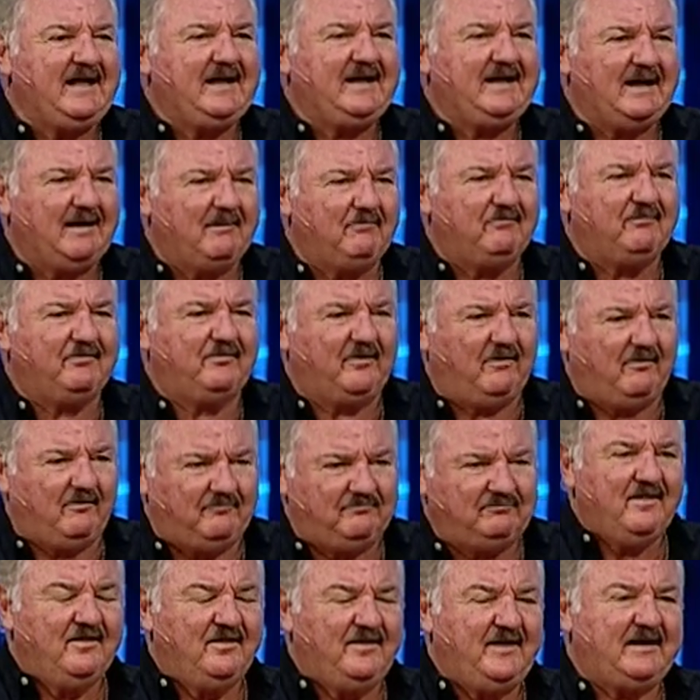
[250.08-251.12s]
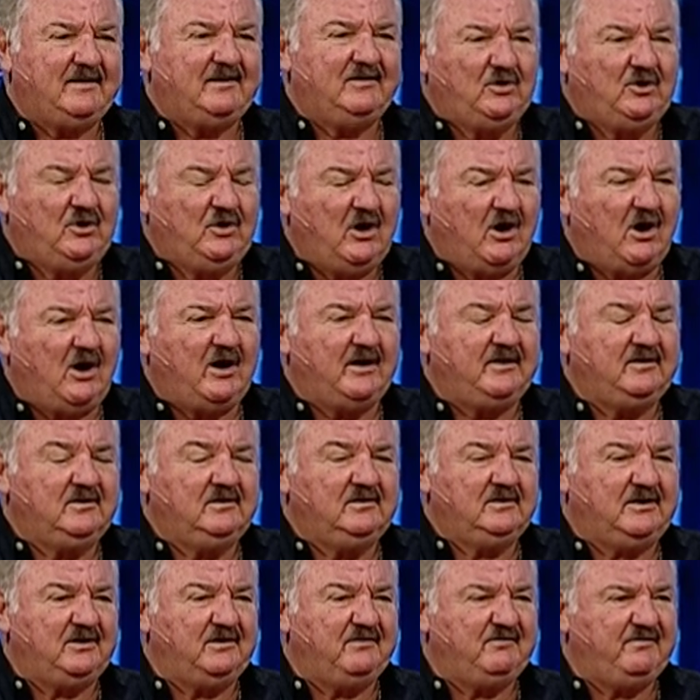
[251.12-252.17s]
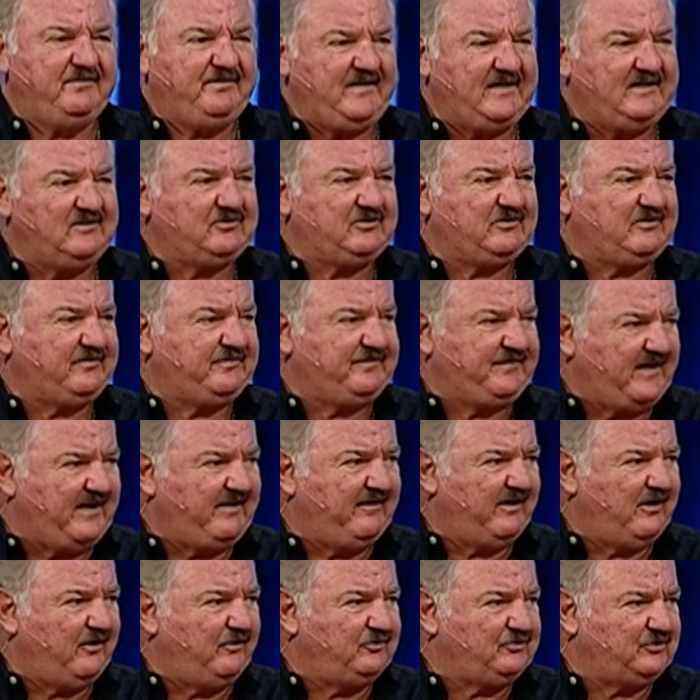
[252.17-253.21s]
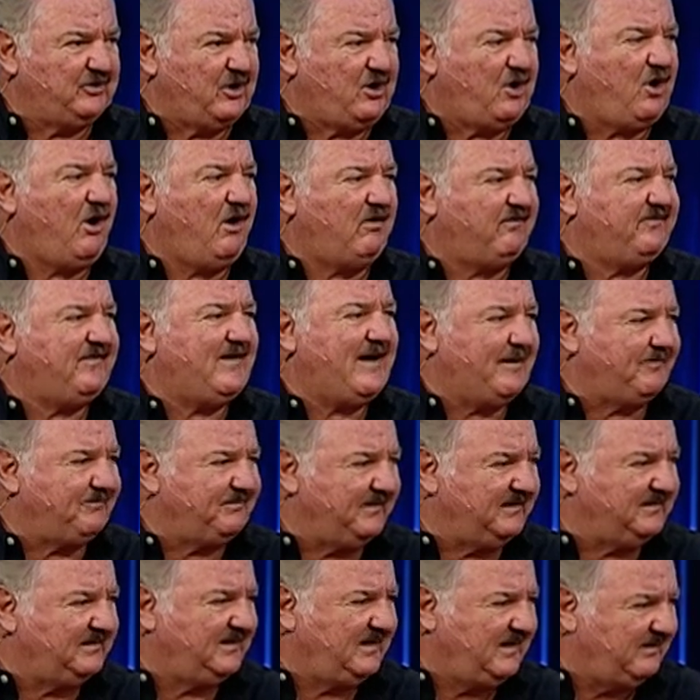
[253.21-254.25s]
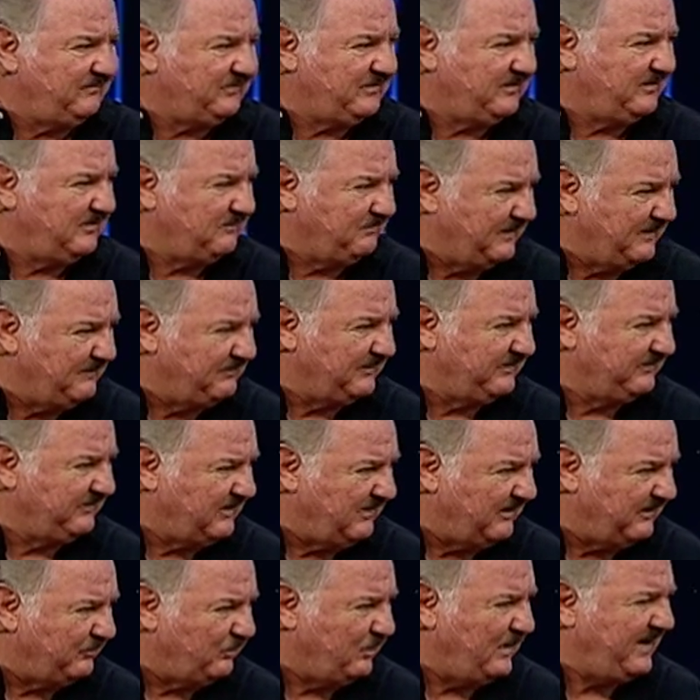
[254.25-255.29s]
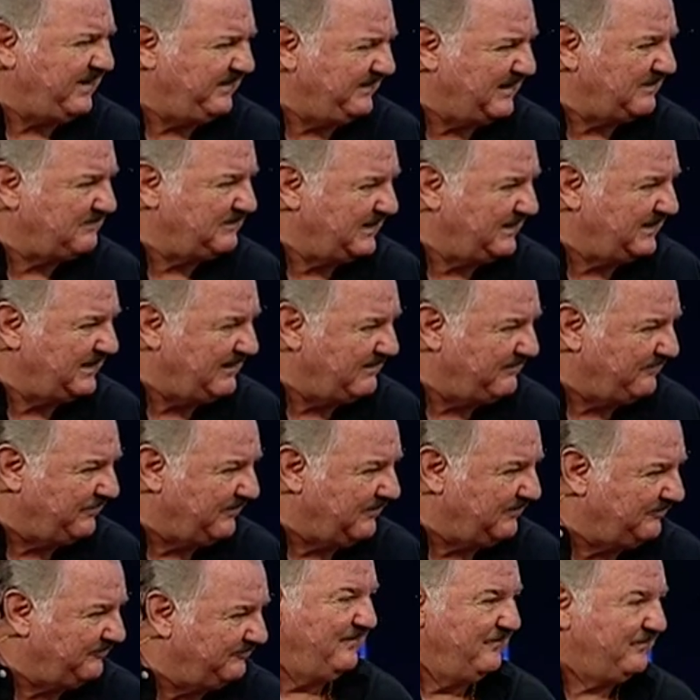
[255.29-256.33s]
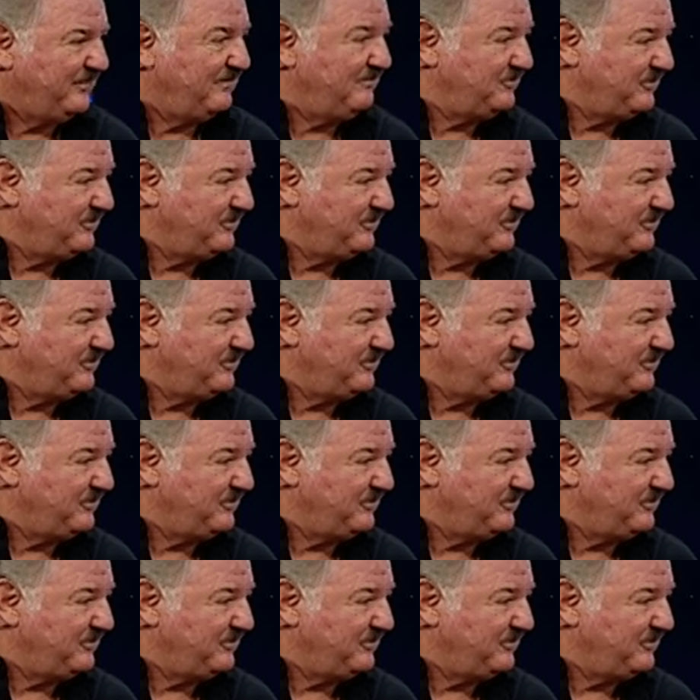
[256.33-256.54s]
come from that God convinced Pharaoh to cough up and give to the people of God? Where did that money come from? From